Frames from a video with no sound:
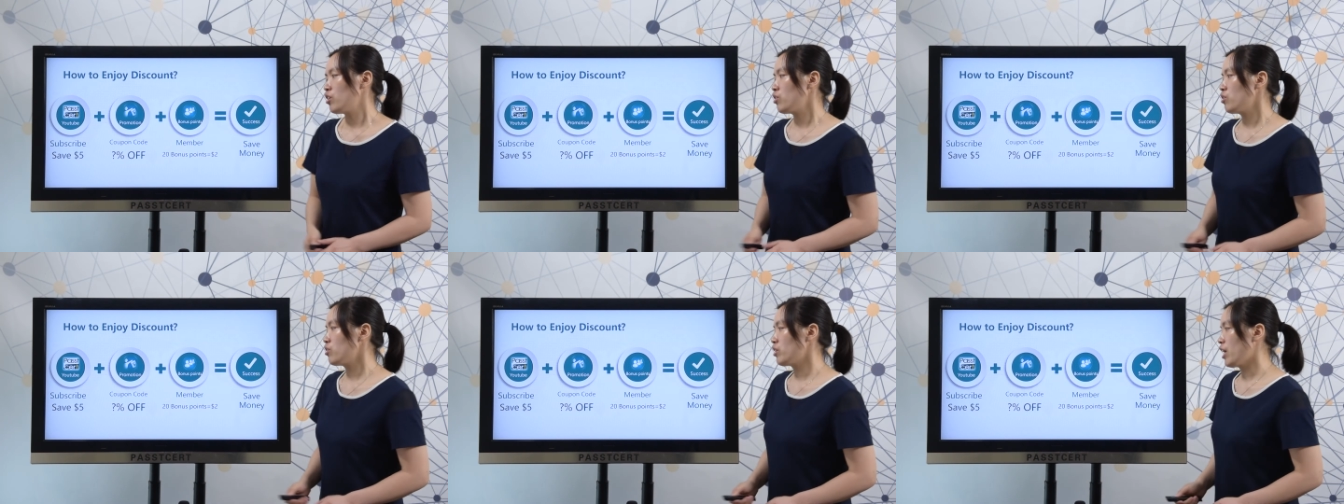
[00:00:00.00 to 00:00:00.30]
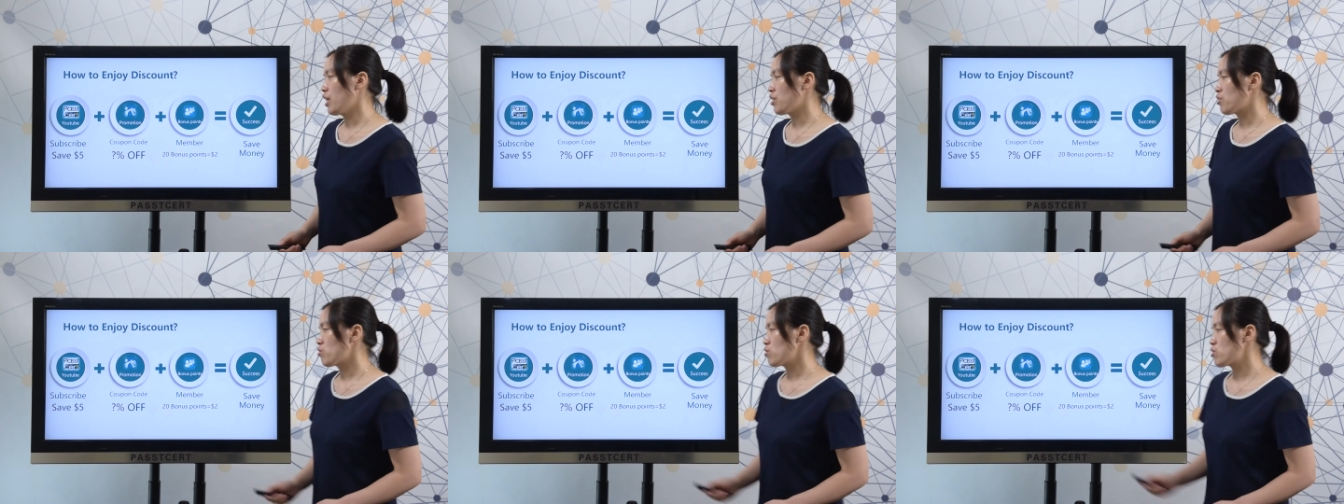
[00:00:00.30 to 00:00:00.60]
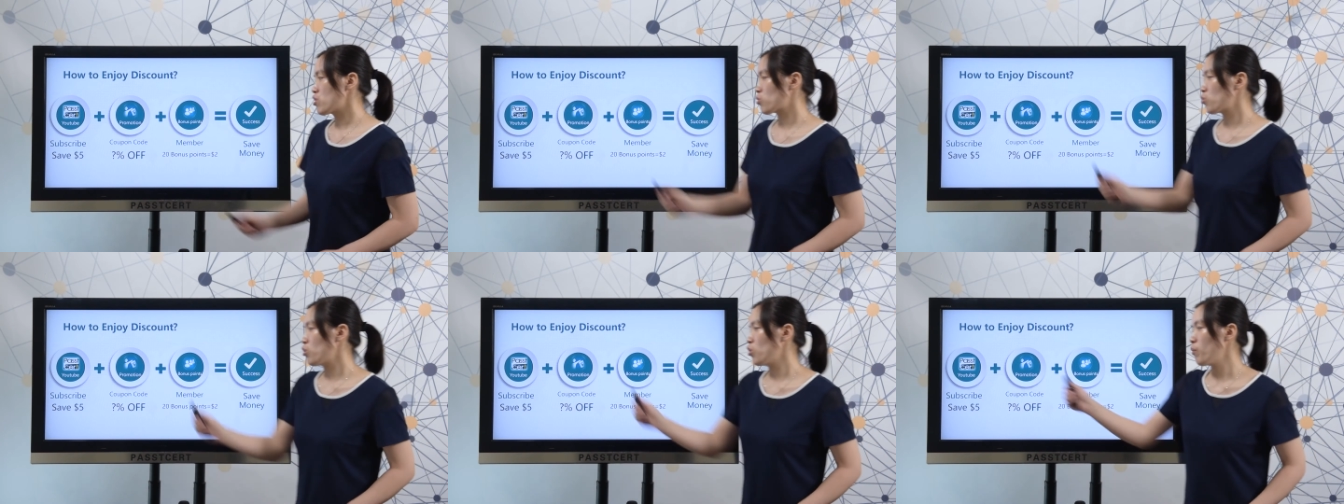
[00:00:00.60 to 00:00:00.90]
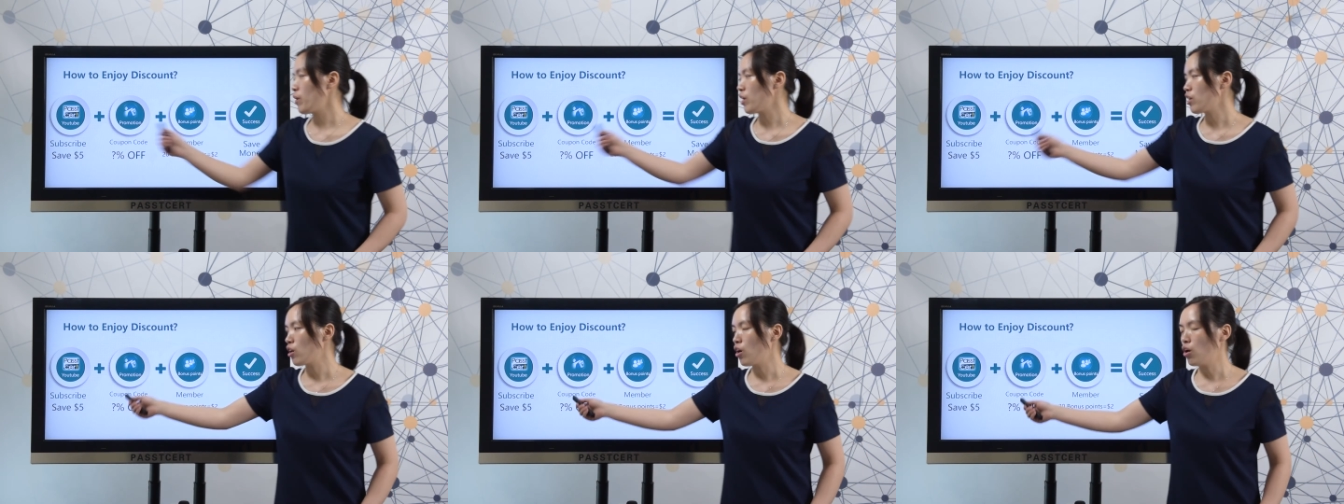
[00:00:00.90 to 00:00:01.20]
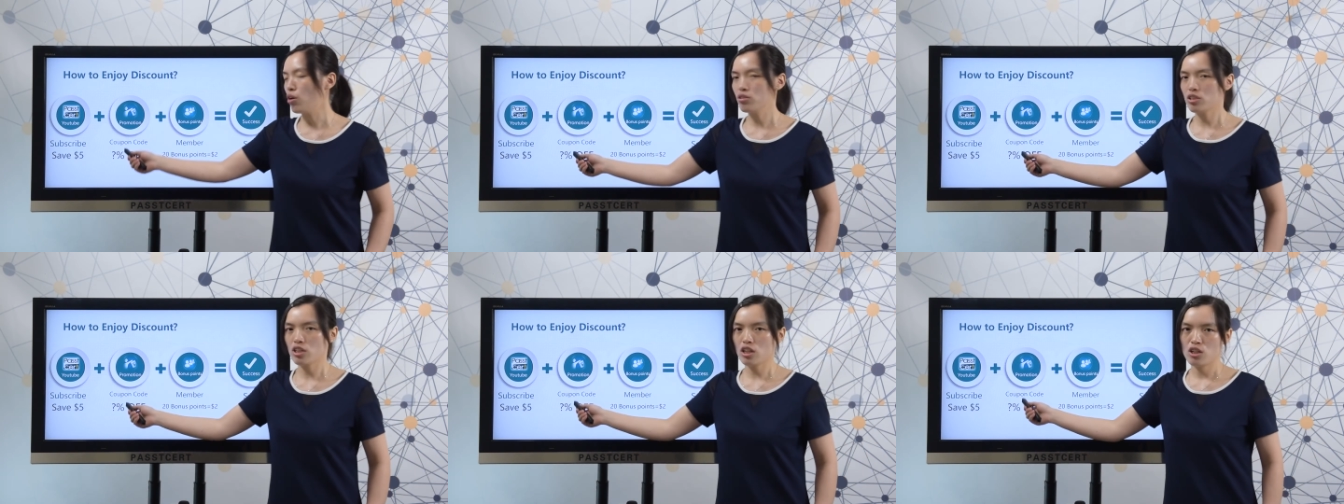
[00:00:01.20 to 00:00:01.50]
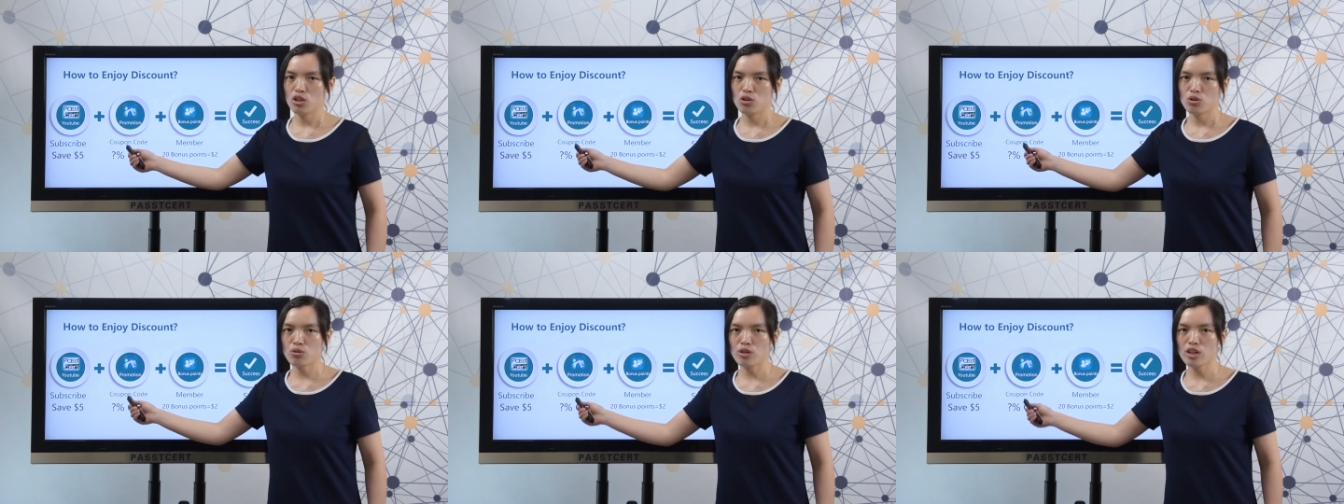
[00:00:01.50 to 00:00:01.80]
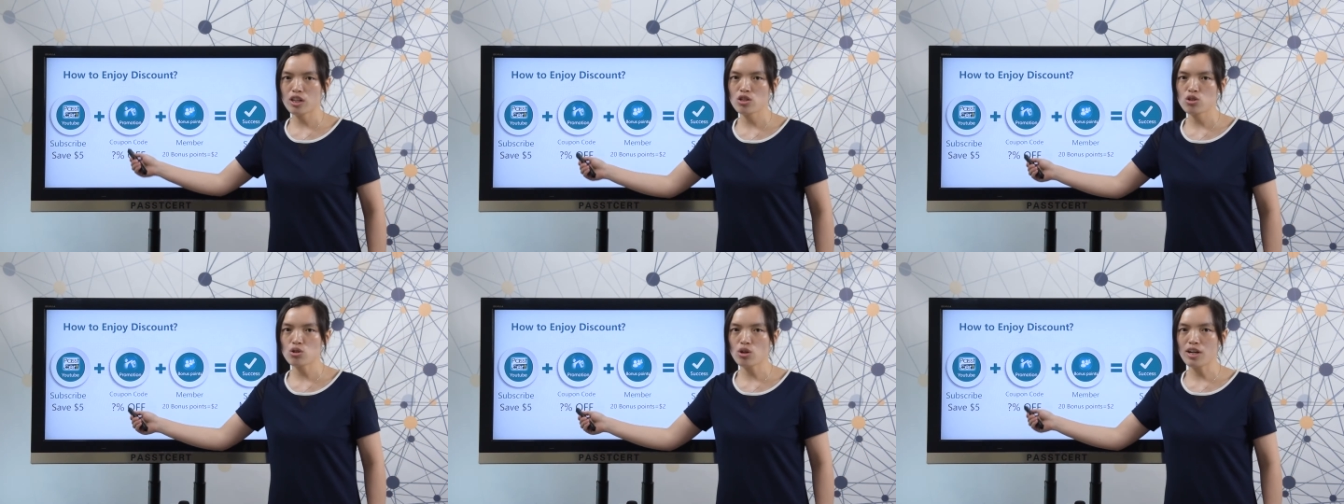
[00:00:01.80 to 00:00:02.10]
You can use coupon code
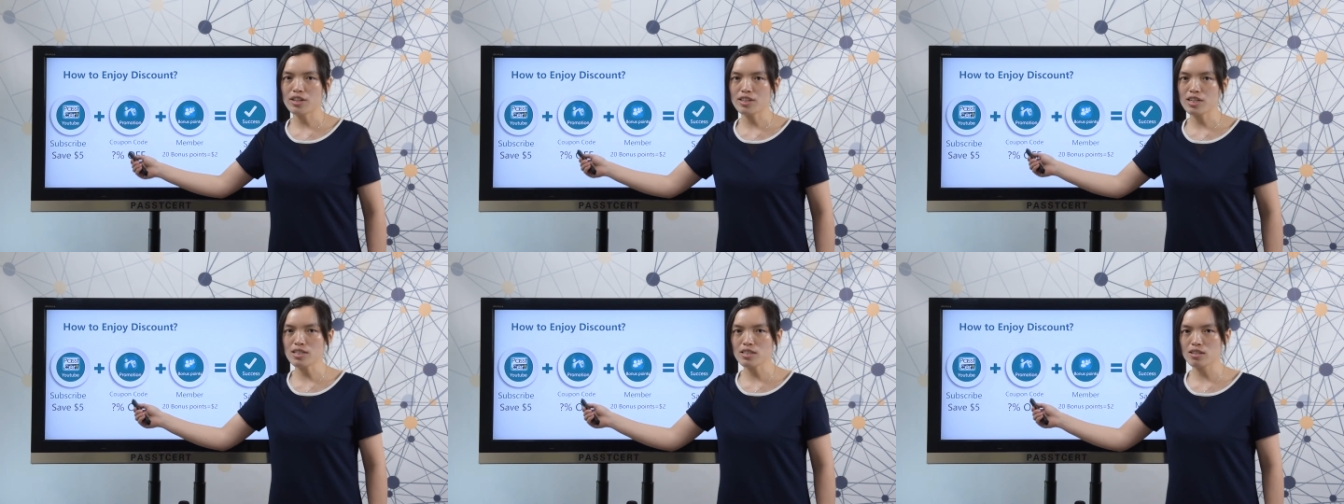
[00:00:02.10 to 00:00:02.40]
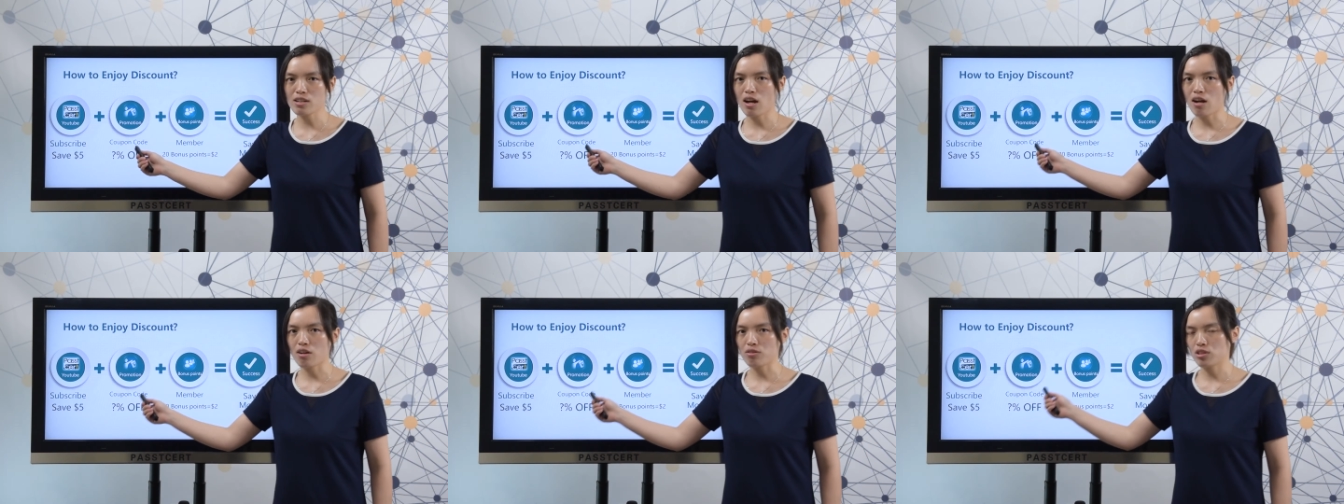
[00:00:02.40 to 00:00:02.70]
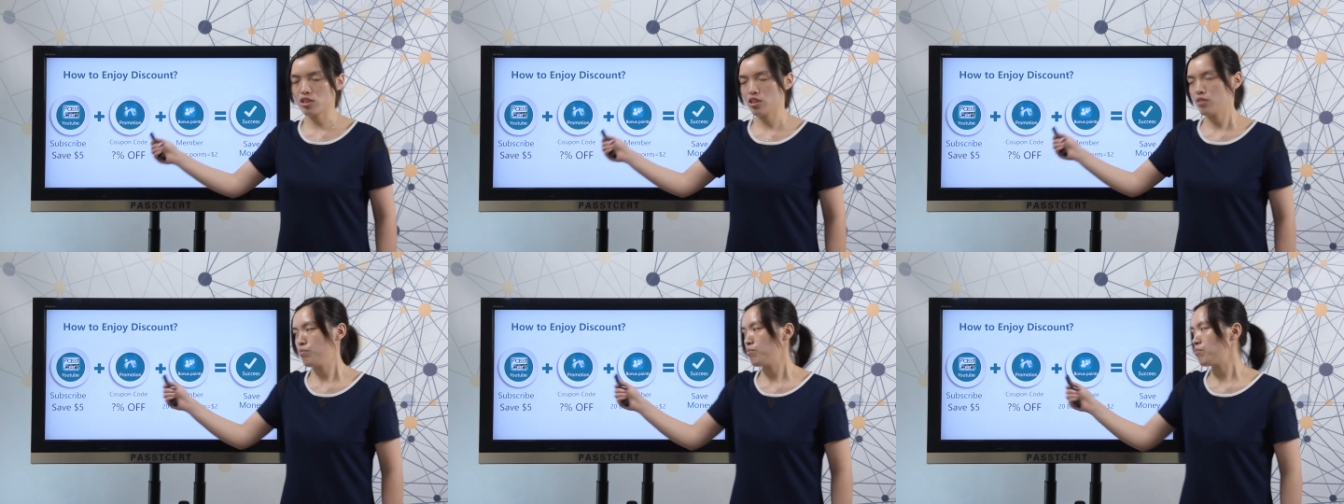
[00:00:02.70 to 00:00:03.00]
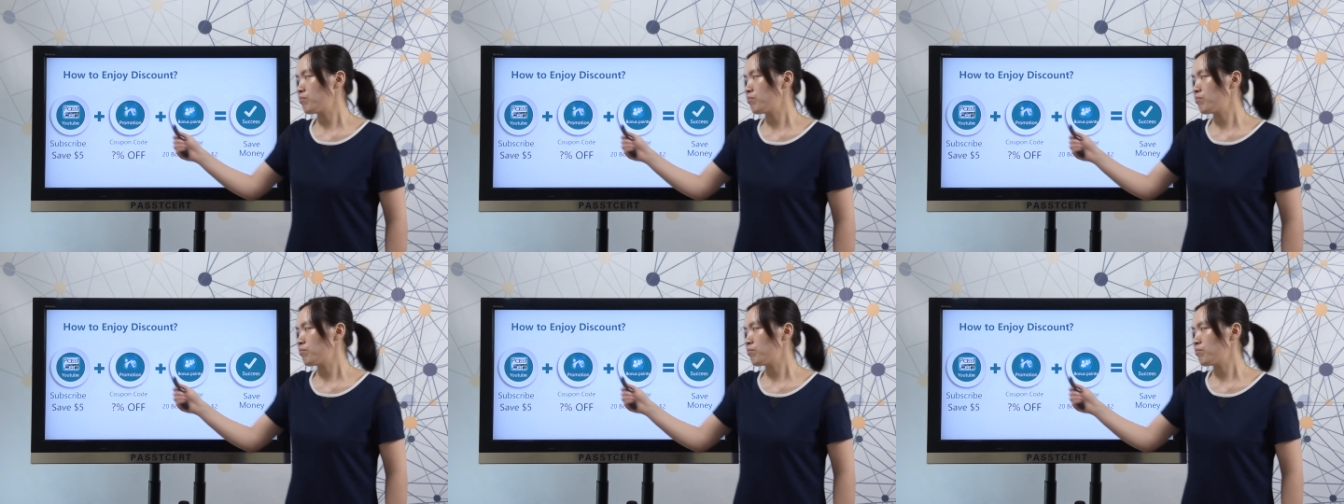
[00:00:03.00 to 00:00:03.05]
to enjoy discount.